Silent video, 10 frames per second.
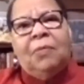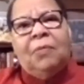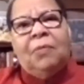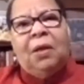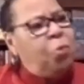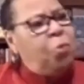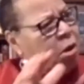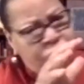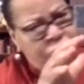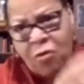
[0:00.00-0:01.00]
I want to
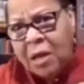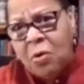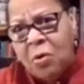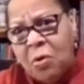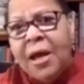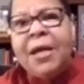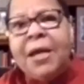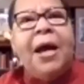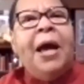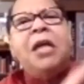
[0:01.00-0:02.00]
run away.
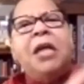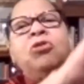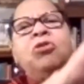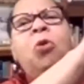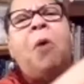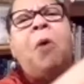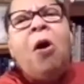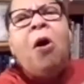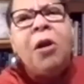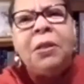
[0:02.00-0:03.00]
I had no
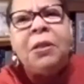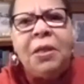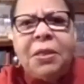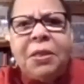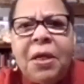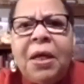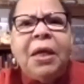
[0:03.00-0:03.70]
part in this.